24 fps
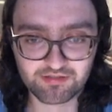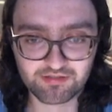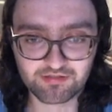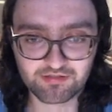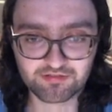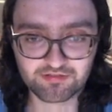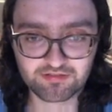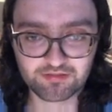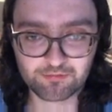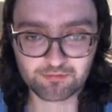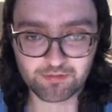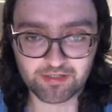
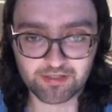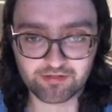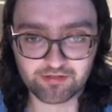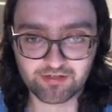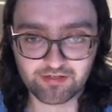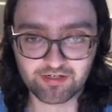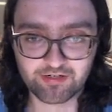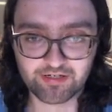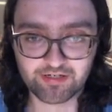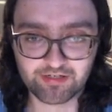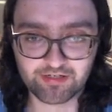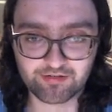square
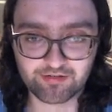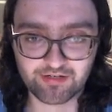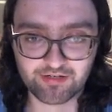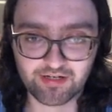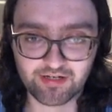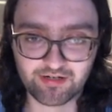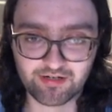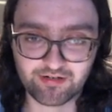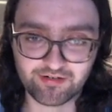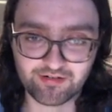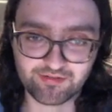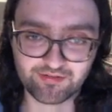here
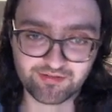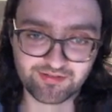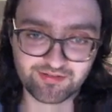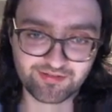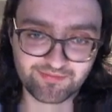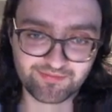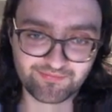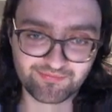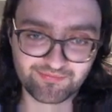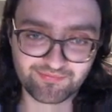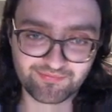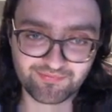our
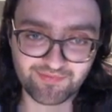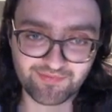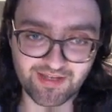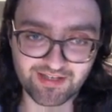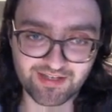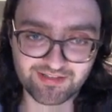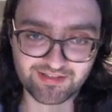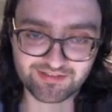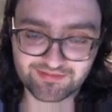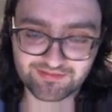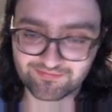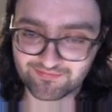
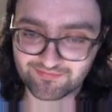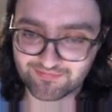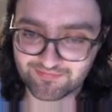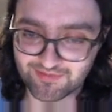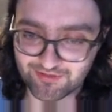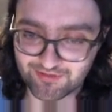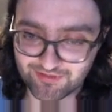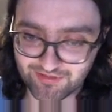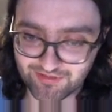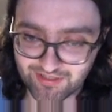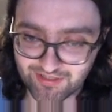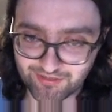knight
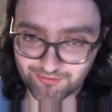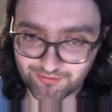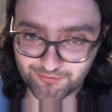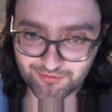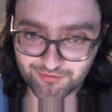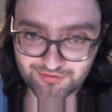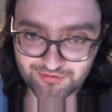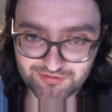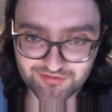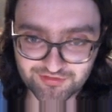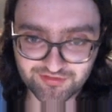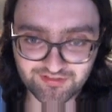or our
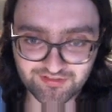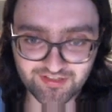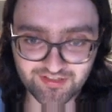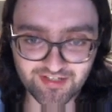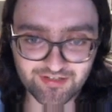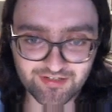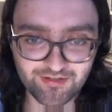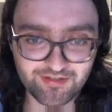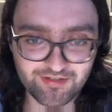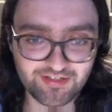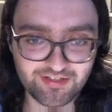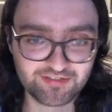rook should
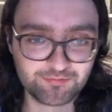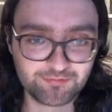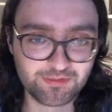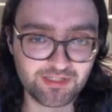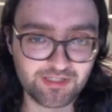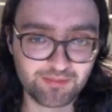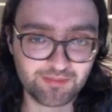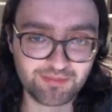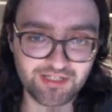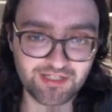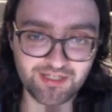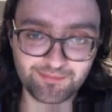stand on as we
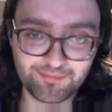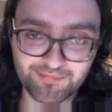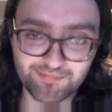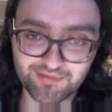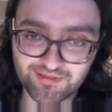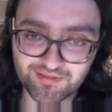double up.